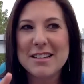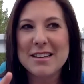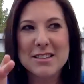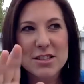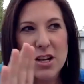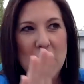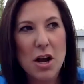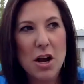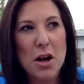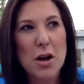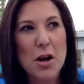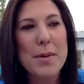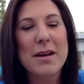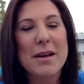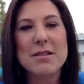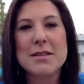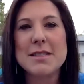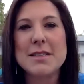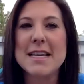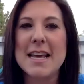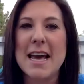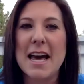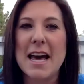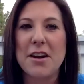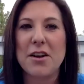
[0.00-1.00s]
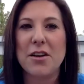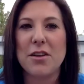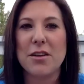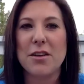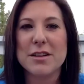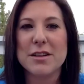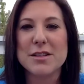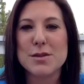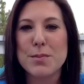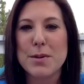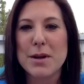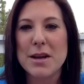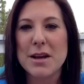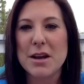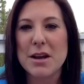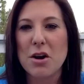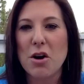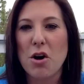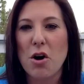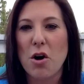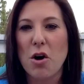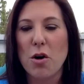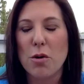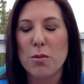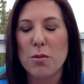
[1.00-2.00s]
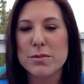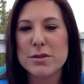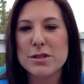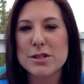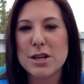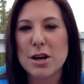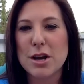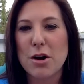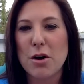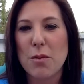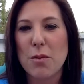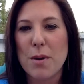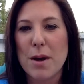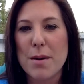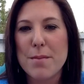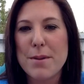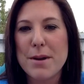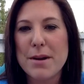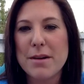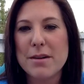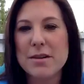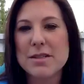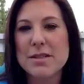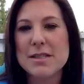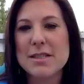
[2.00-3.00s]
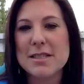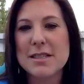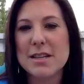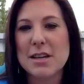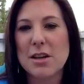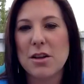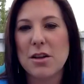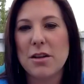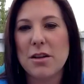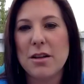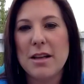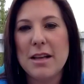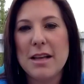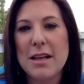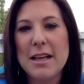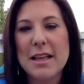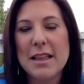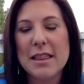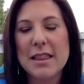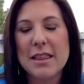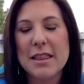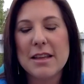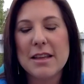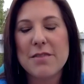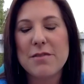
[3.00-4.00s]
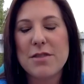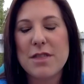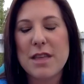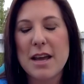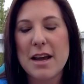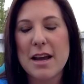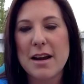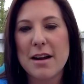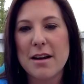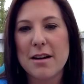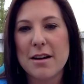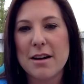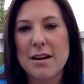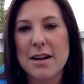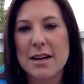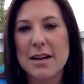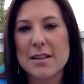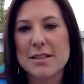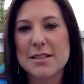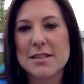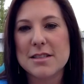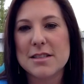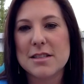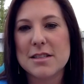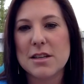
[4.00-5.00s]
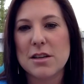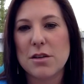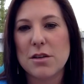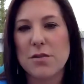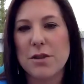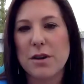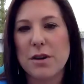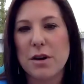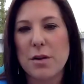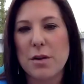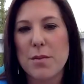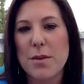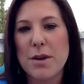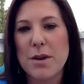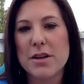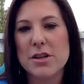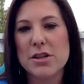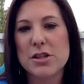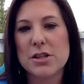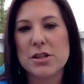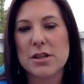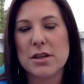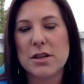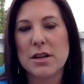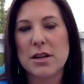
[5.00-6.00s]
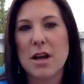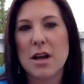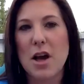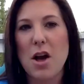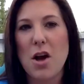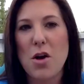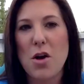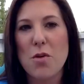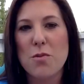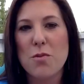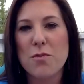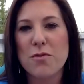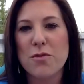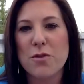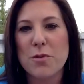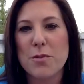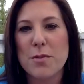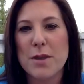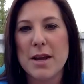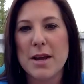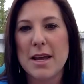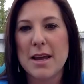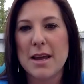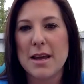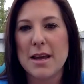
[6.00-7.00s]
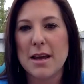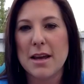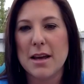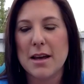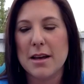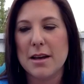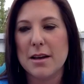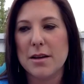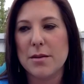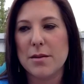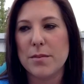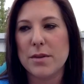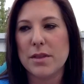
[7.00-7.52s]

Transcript: talk about Seattle as being home. So my parents still live there. It's still very much a home for me. Um,